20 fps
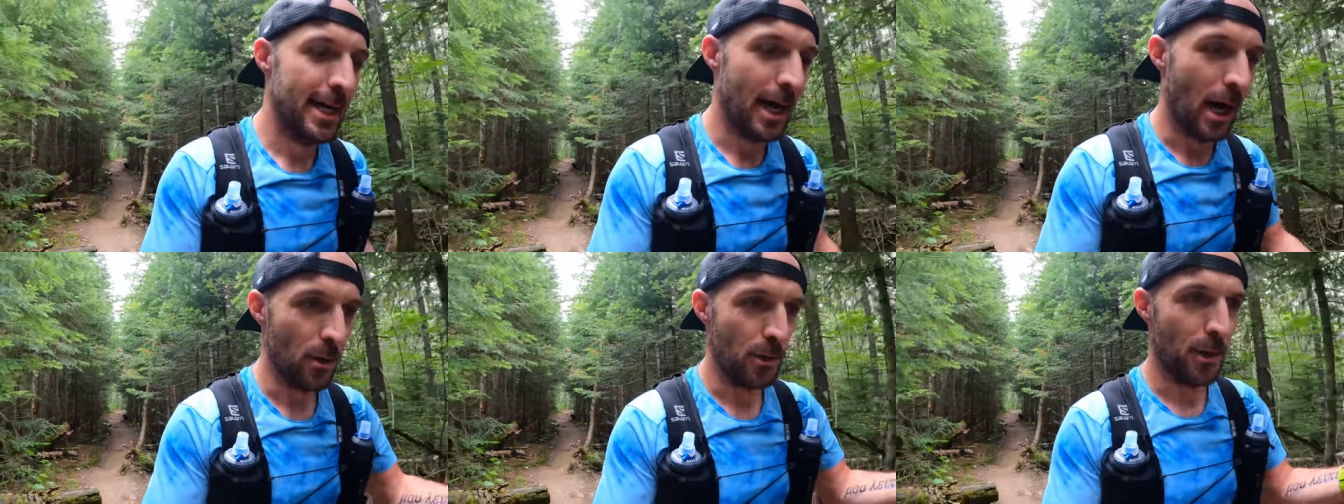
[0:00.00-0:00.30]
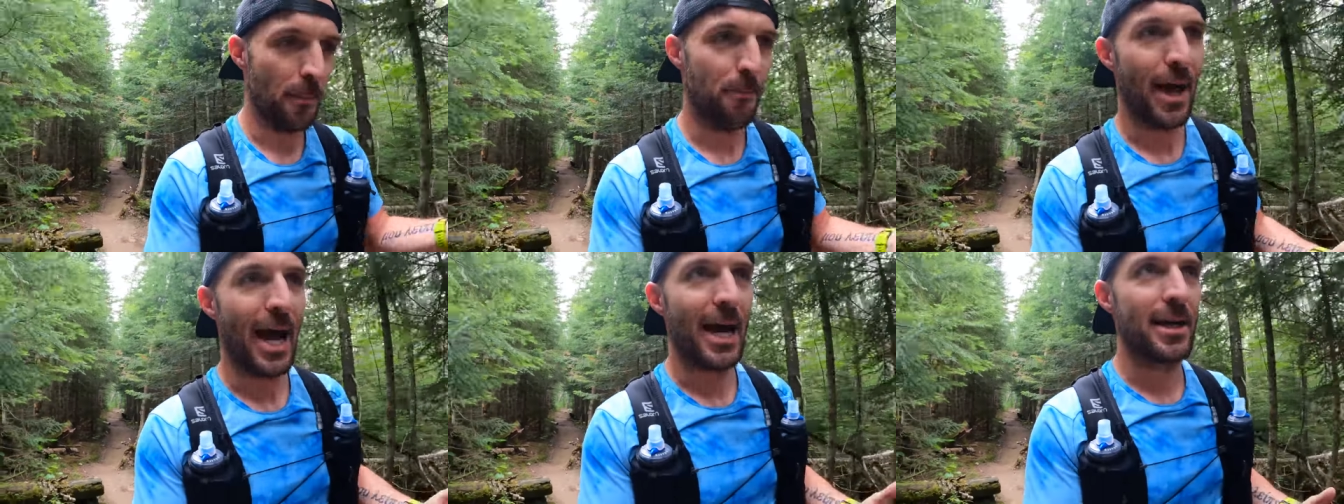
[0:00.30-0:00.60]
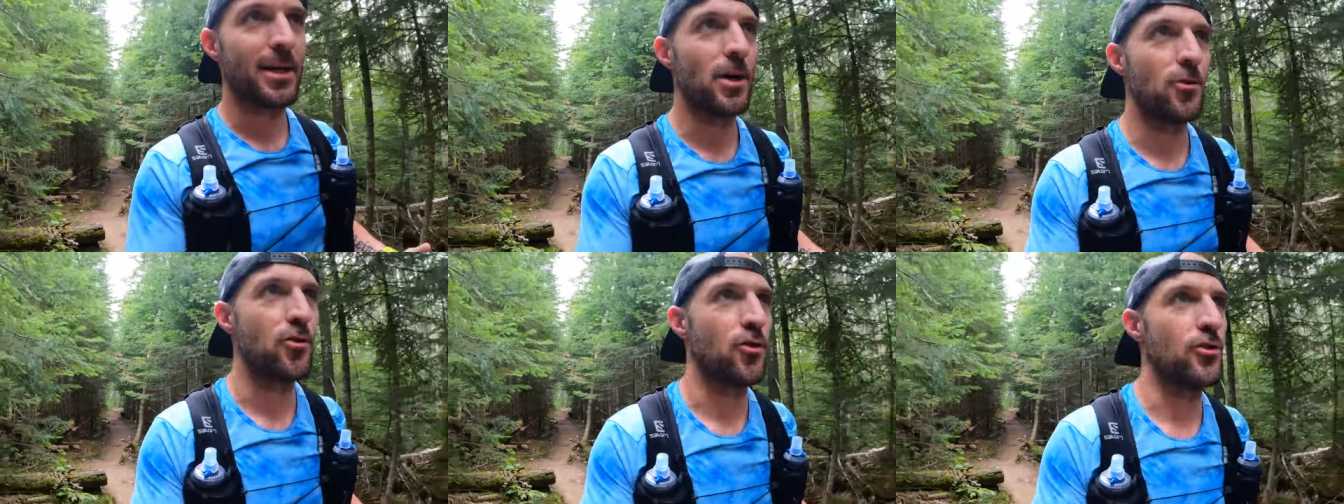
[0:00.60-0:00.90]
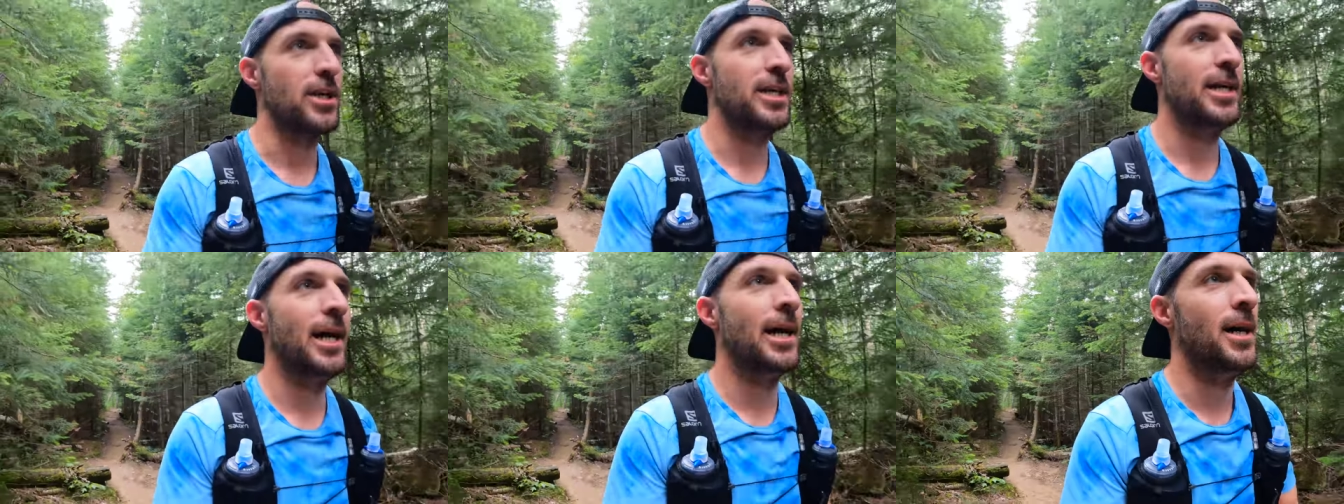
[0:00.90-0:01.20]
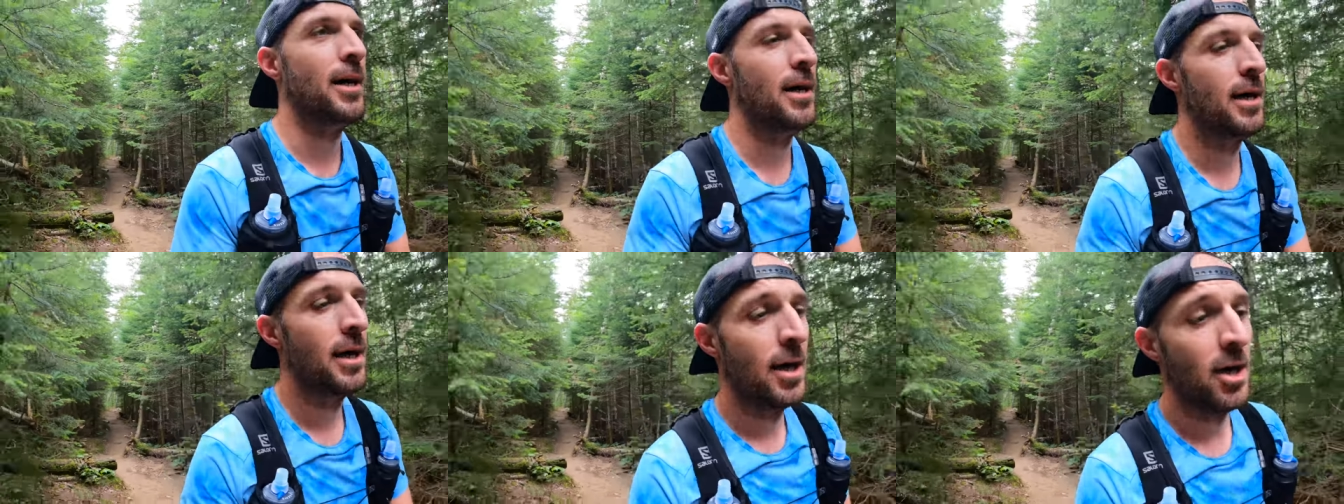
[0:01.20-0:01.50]
out in the backcountry
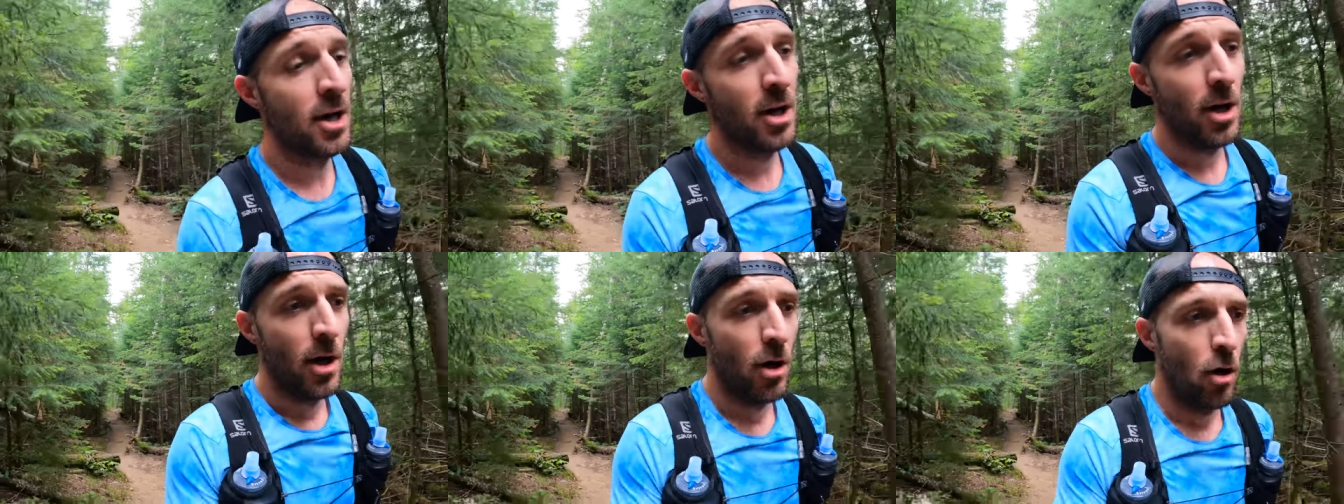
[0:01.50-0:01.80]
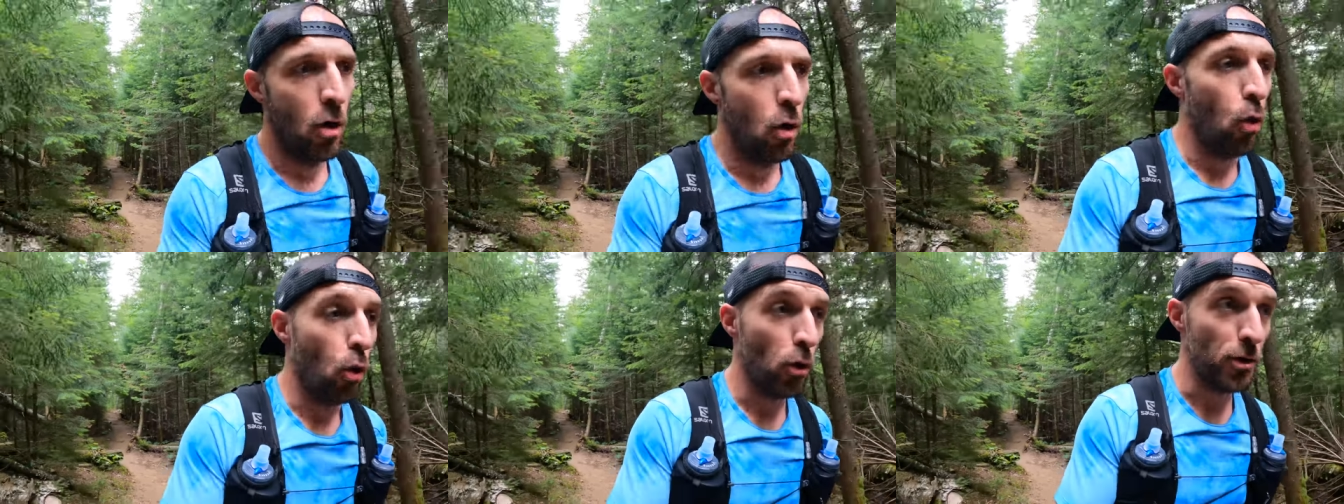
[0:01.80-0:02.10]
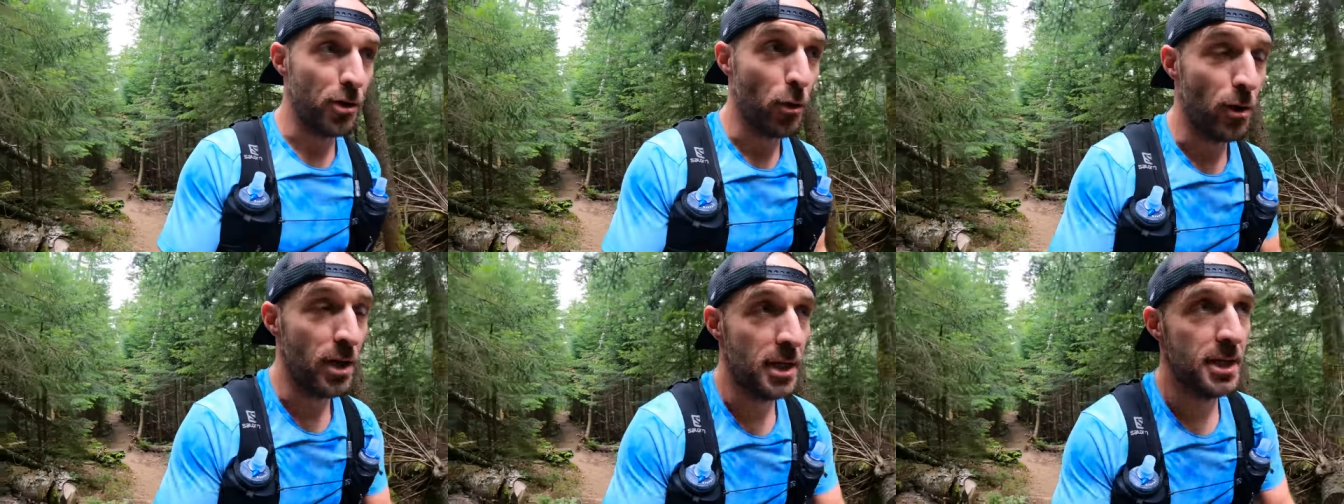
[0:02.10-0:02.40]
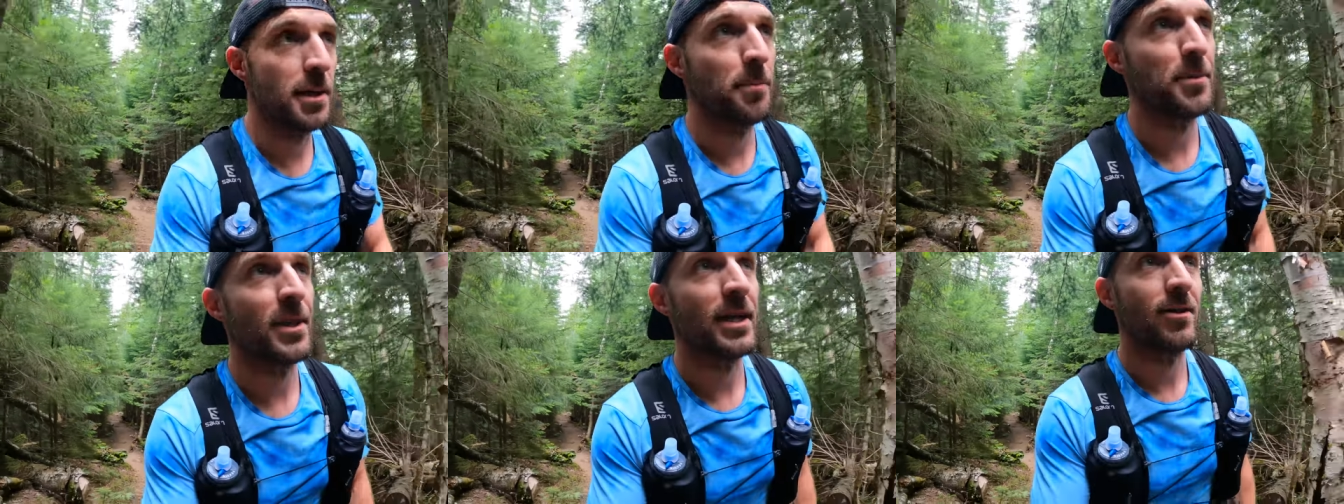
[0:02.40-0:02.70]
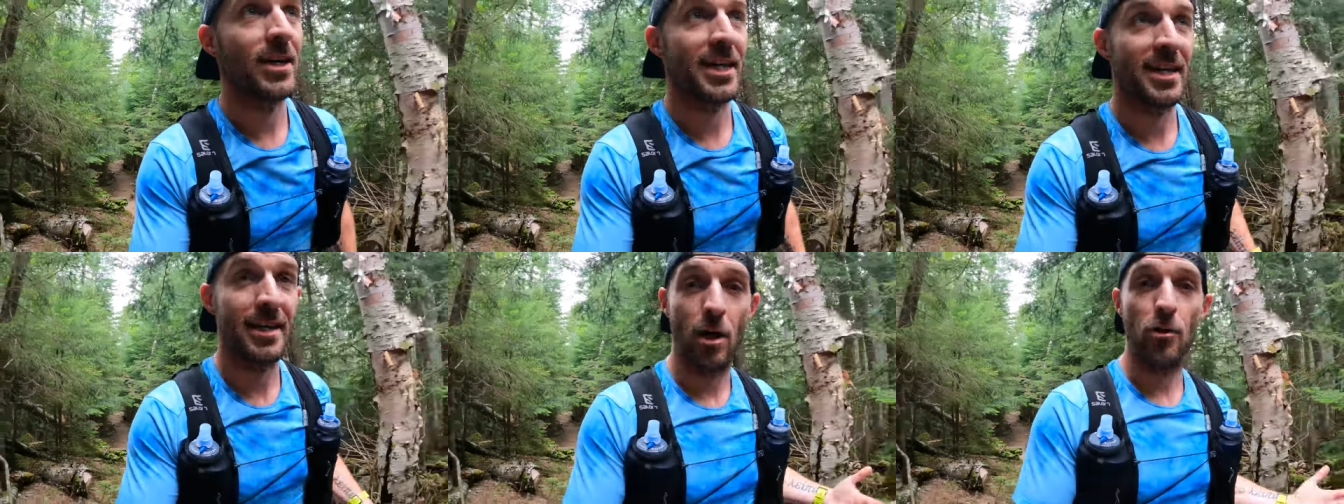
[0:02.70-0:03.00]
or doing something
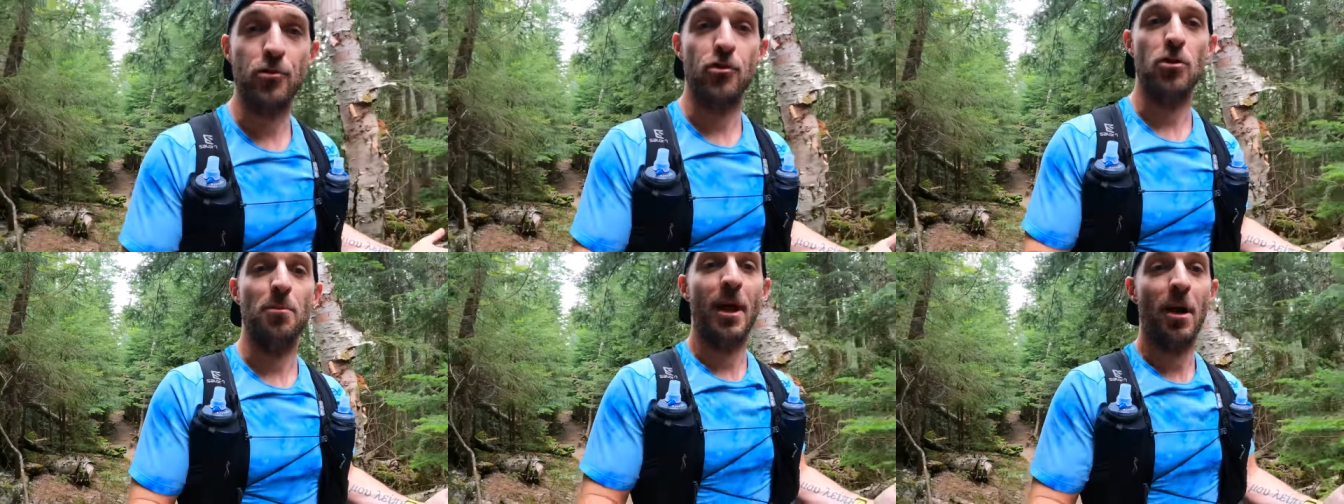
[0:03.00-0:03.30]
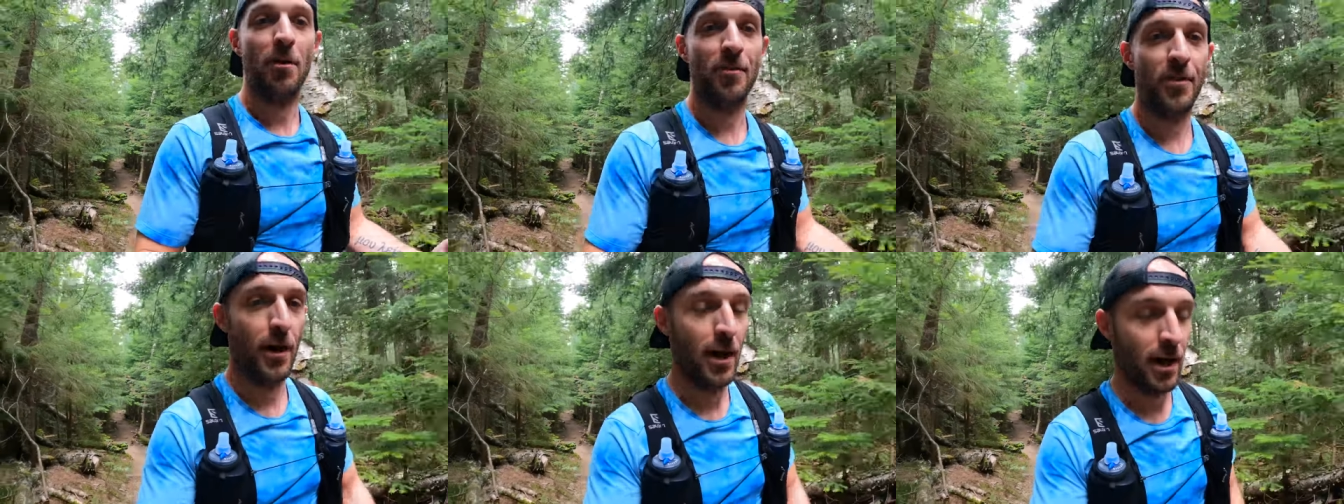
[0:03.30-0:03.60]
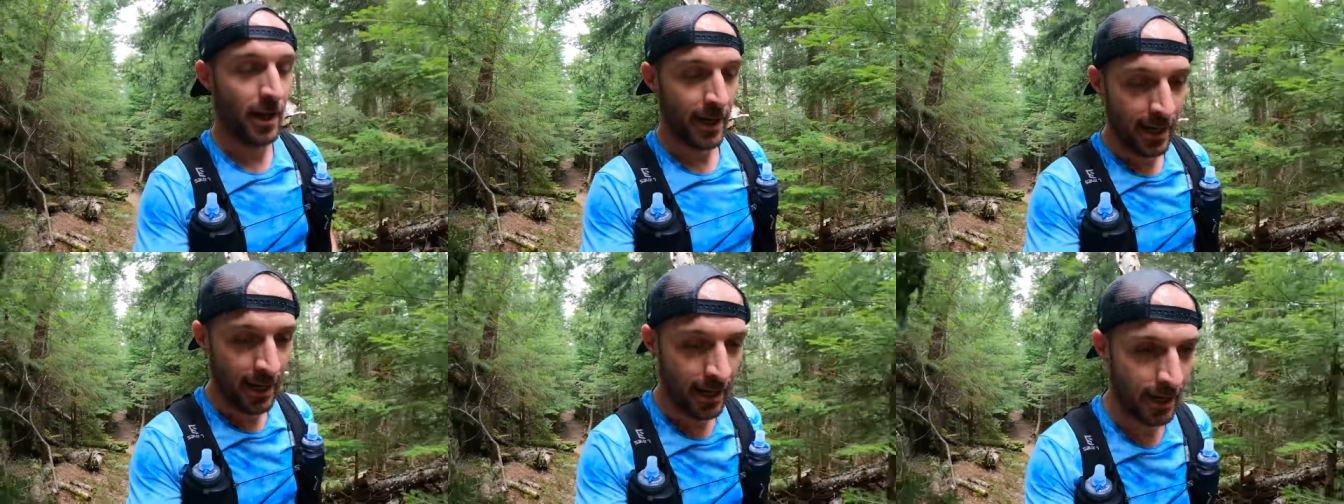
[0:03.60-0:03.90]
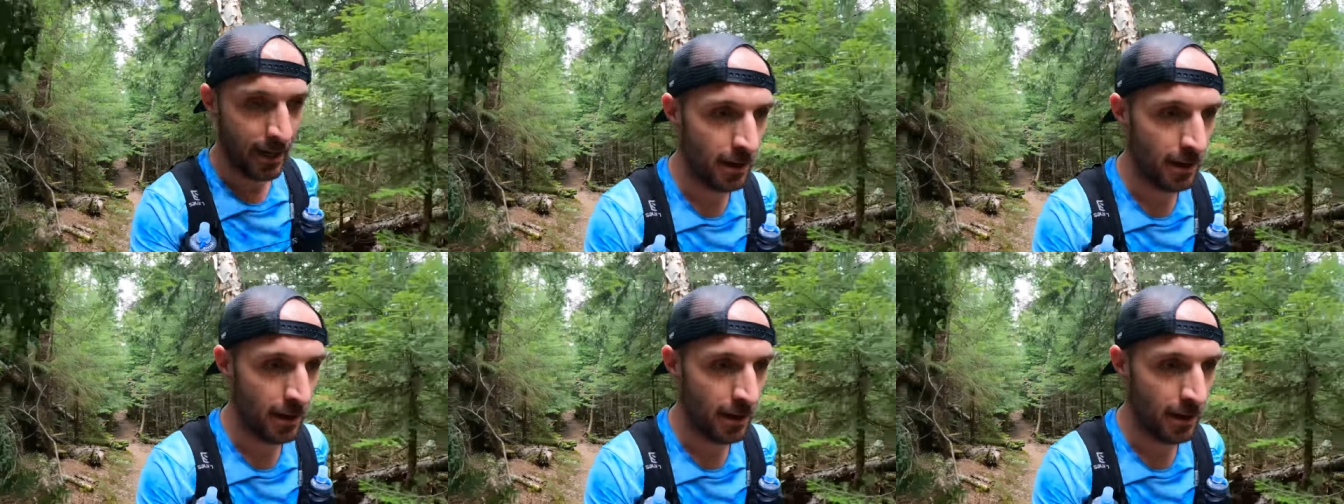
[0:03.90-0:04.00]
like an ultra marathon